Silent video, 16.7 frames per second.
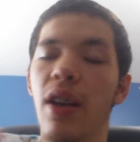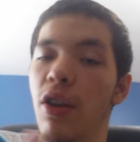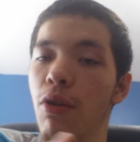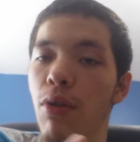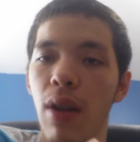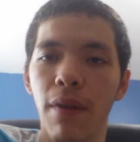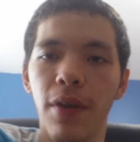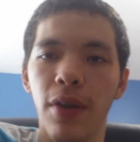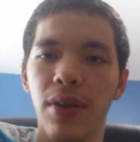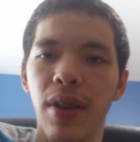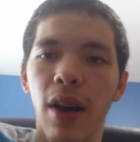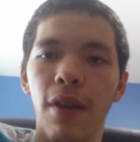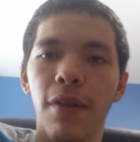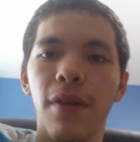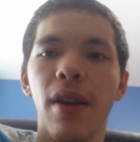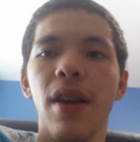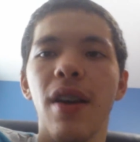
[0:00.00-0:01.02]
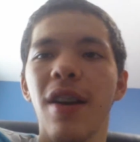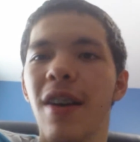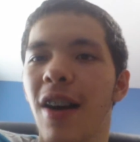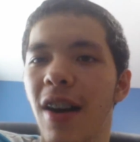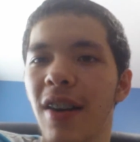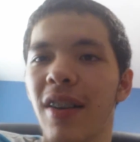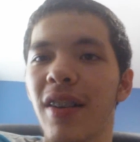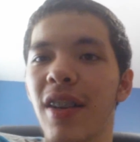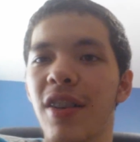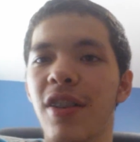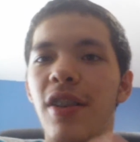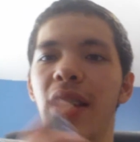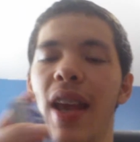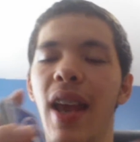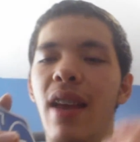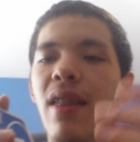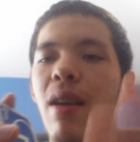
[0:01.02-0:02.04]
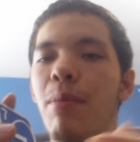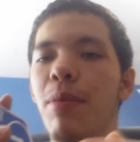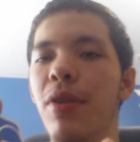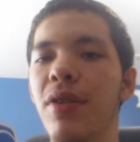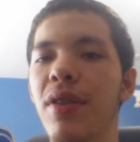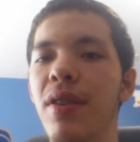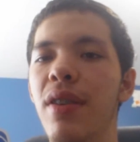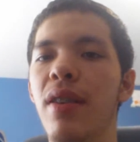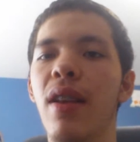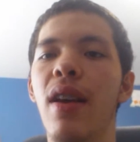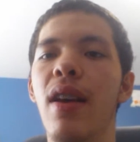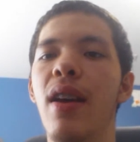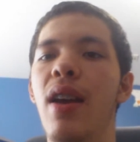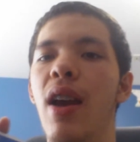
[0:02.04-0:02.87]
and you love yourself unconditionally and that person,